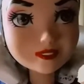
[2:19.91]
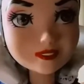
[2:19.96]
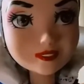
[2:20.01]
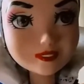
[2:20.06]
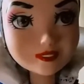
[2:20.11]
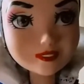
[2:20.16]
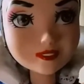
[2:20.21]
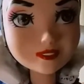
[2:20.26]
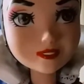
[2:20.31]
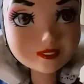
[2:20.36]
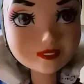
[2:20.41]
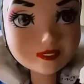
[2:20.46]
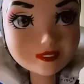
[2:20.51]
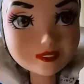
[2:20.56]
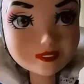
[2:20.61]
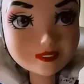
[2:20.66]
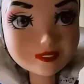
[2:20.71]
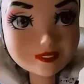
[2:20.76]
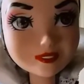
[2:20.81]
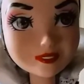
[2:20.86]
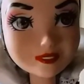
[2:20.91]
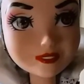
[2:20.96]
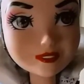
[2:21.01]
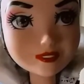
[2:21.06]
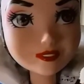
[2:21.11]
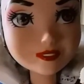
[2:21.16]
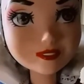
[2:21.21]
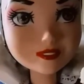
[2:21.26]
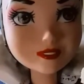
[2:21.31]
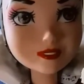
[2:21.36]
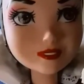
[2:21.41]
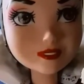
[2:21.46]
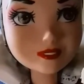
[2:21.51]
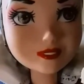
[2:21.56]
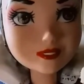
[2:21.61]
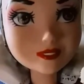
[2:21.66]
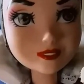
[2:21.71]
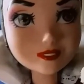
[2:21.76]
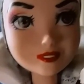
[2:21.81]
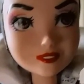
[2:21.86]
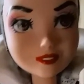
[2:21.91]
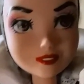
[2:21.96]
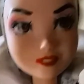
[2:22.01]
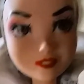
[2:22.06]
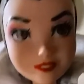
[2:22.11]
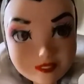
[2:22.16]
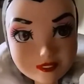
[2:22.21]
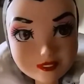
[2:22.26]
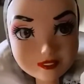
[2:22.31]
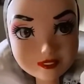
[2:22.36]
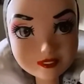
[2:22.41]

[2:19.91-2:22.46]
the cape originally